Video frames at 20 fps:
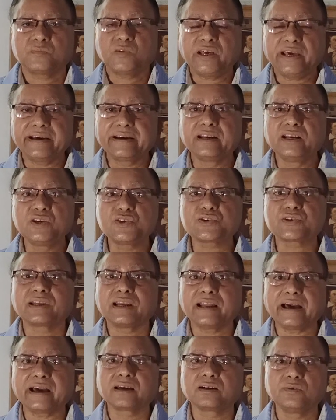English
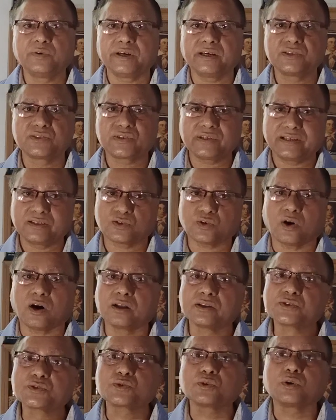language is
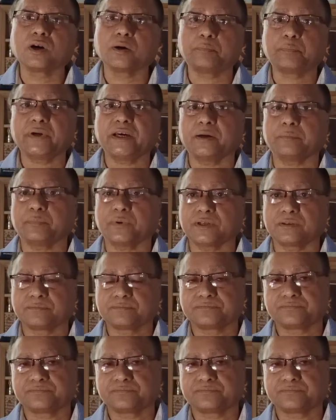also a paper.